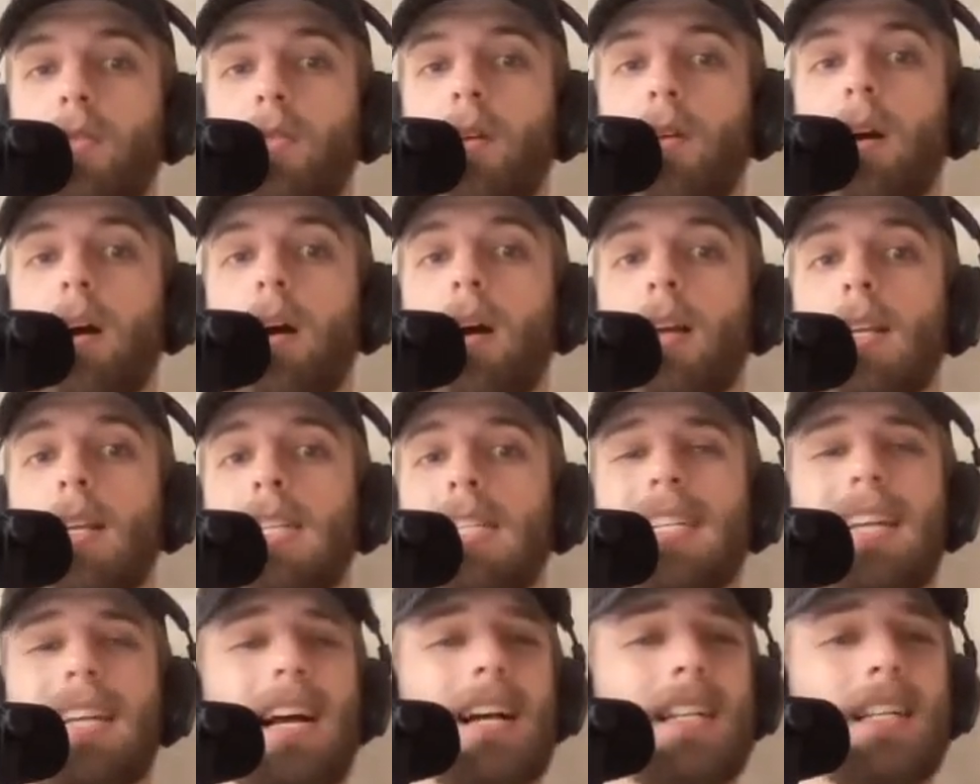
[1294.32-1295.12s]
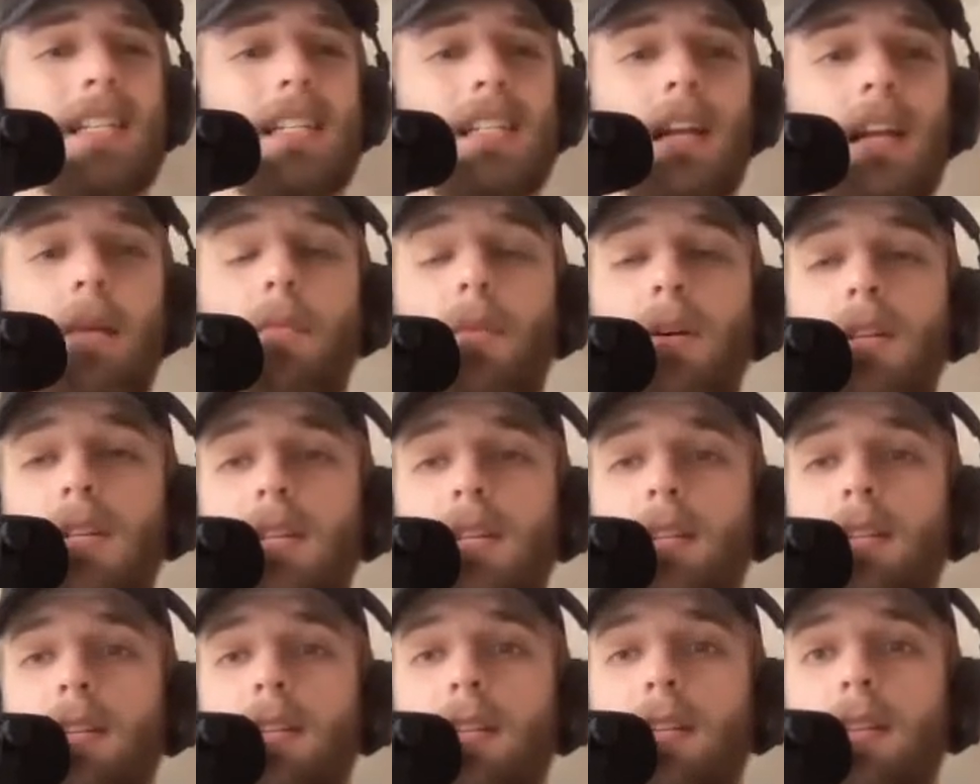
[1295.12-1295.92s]
I saw
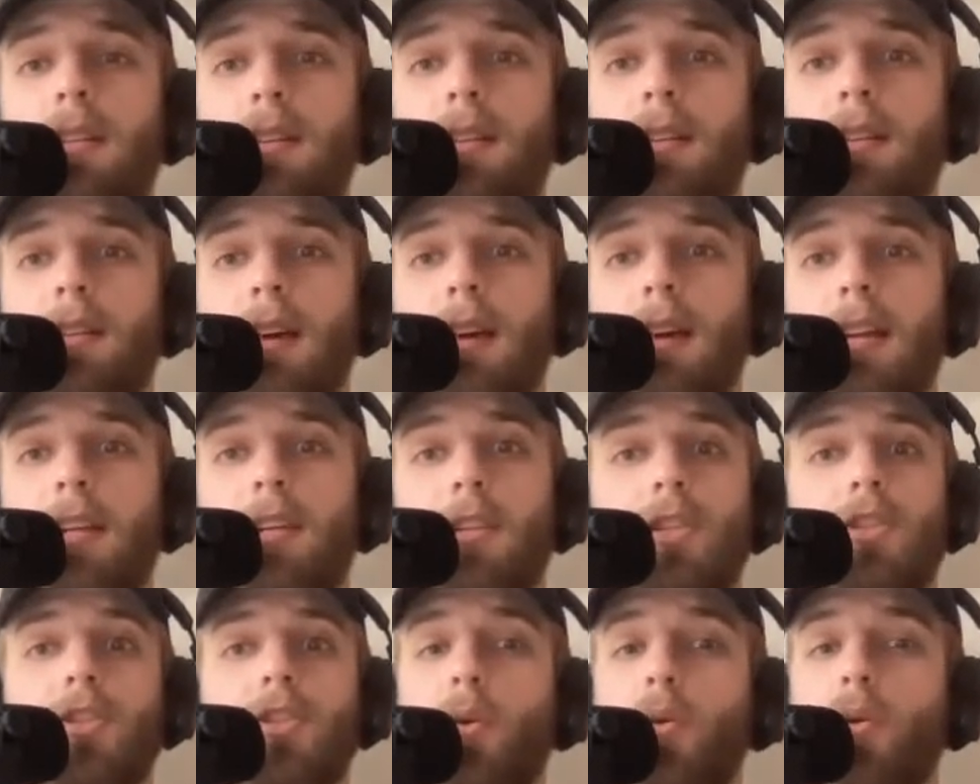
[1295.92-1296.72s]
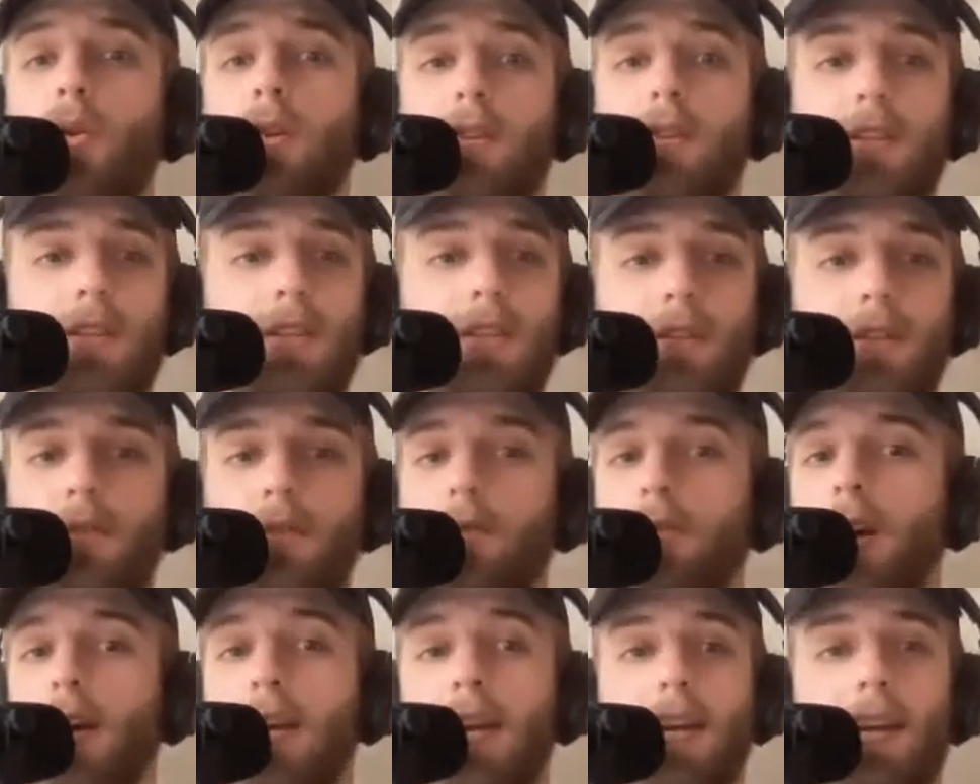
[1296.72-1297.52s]
someone had a source
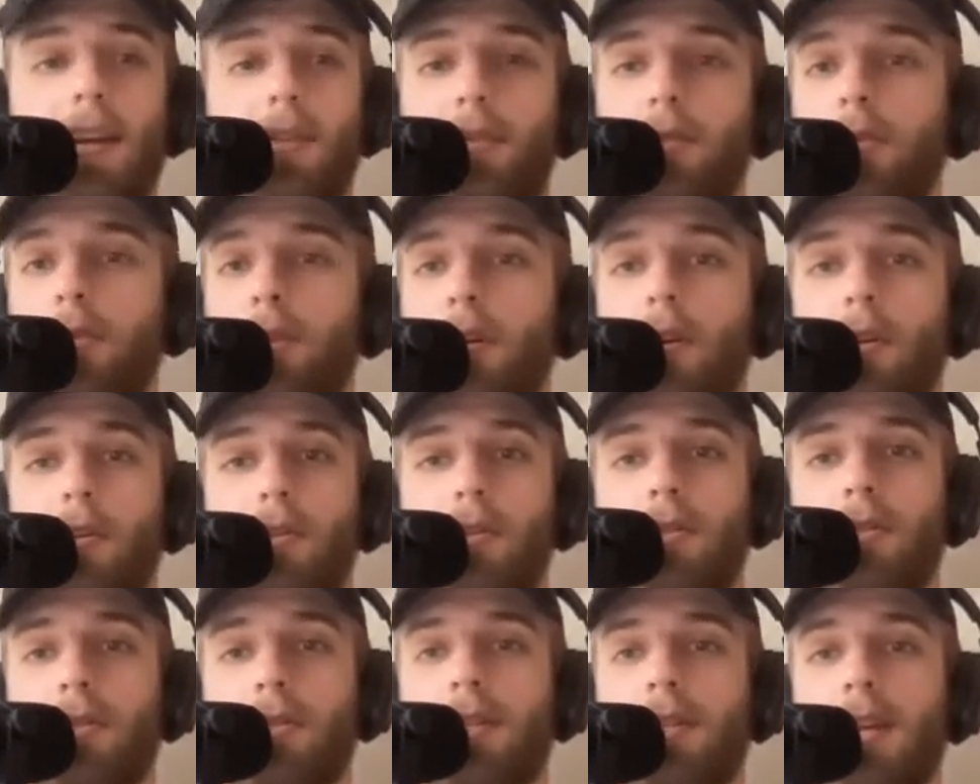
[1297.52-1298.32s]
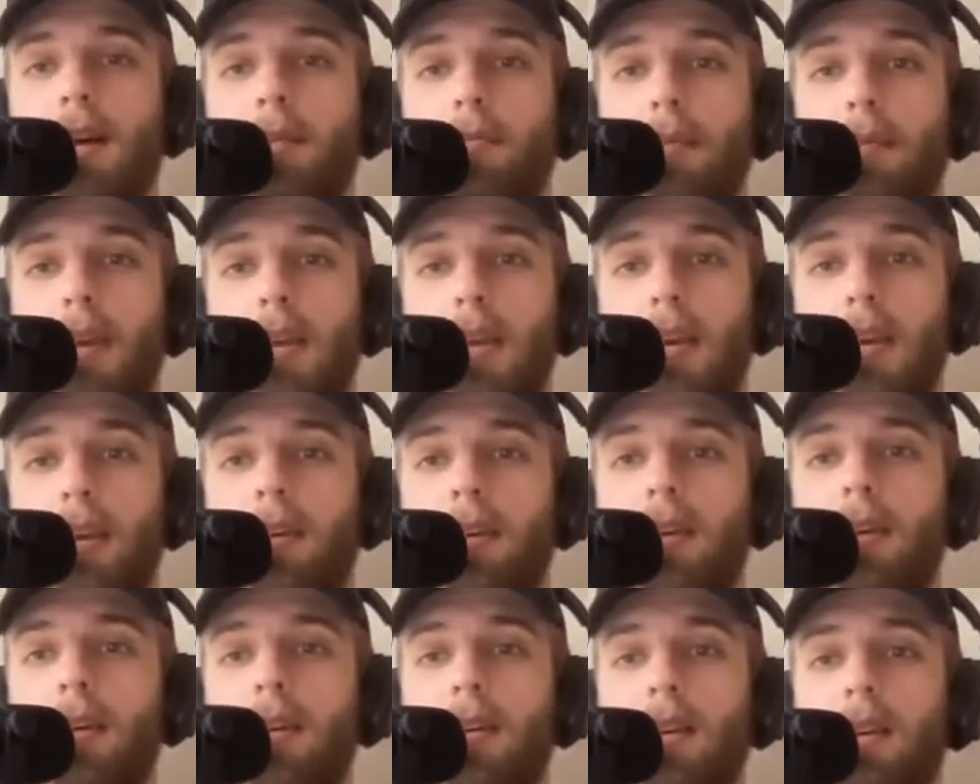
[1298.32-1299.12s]
who, again, who knows, not
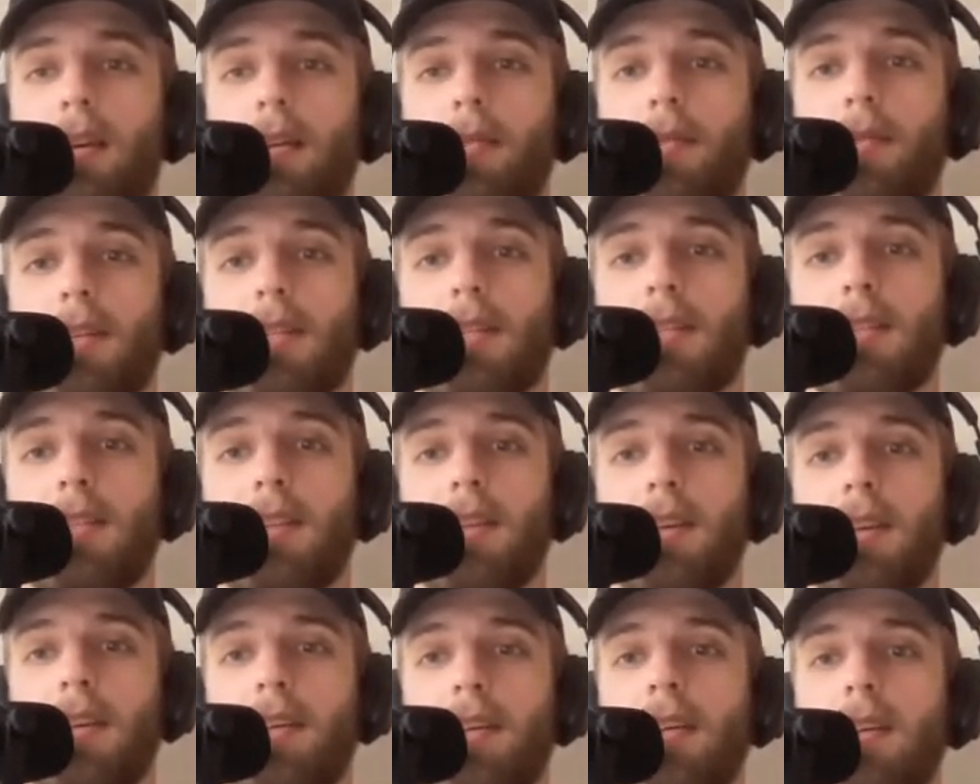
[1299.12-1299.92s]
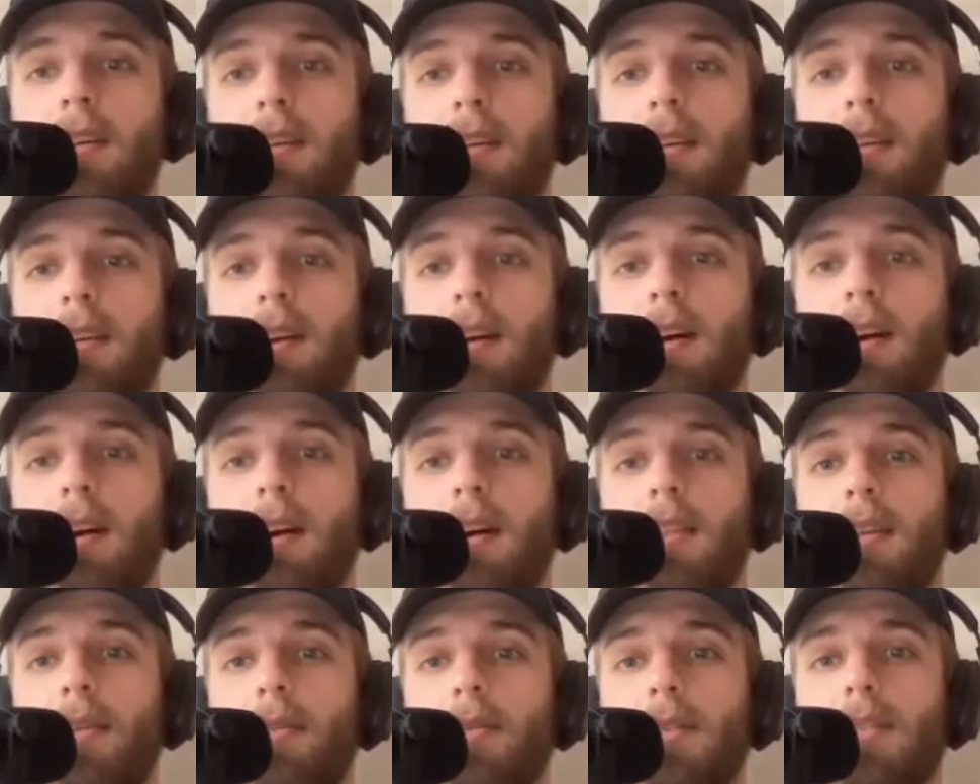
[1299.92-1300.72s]
me, obviously,
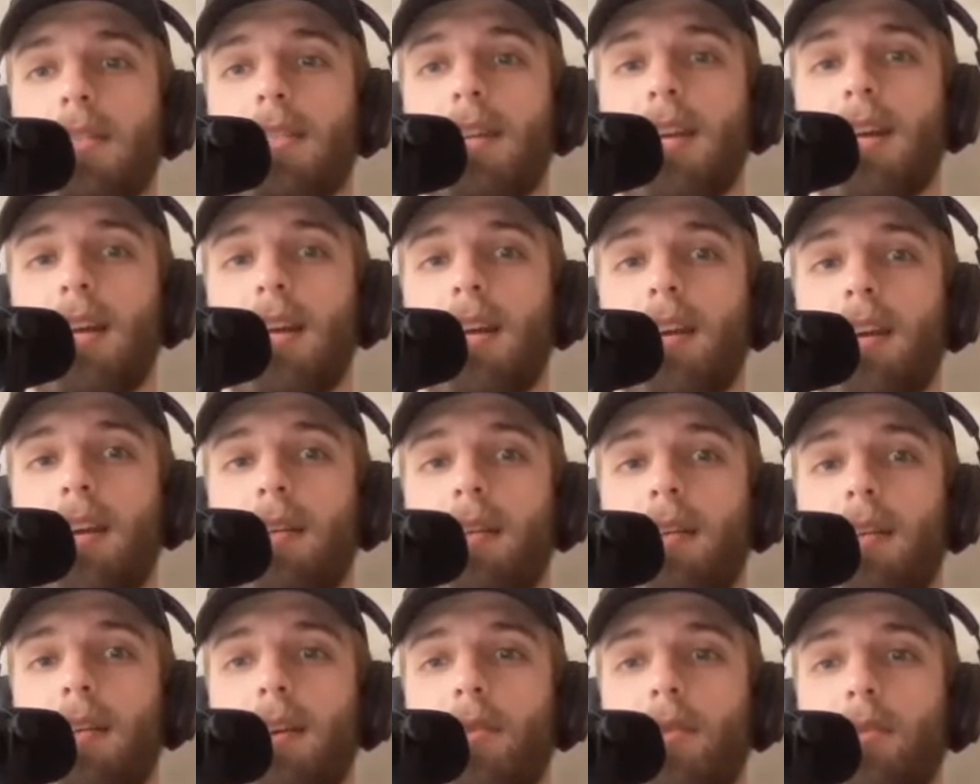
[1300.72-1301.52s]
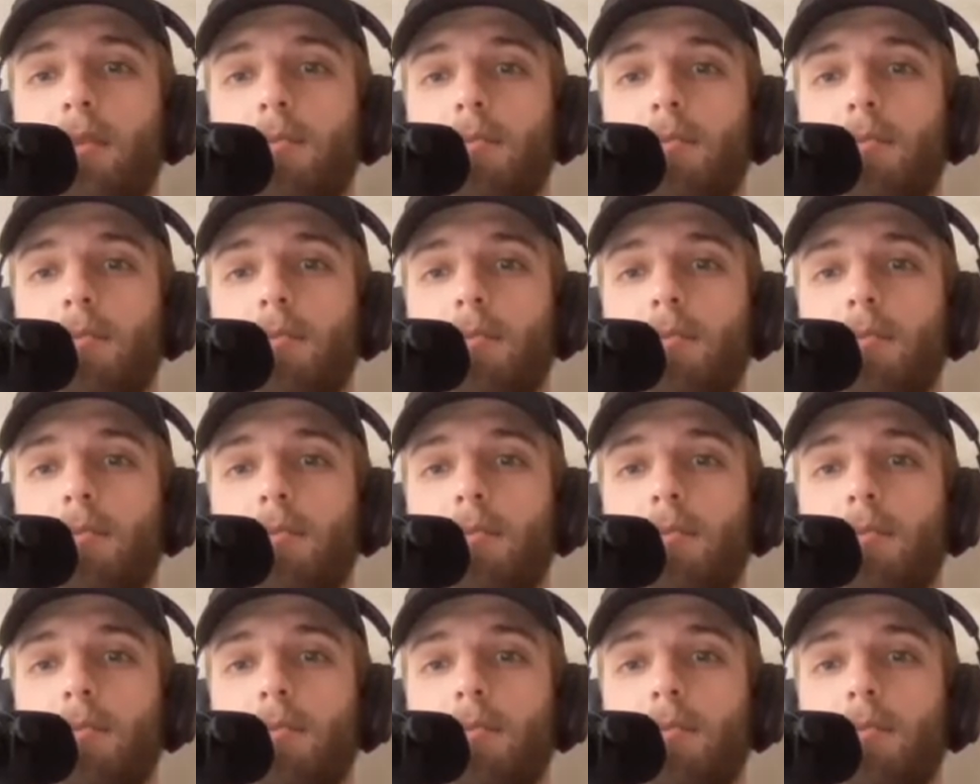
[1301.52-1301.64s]
uh, that was saying it was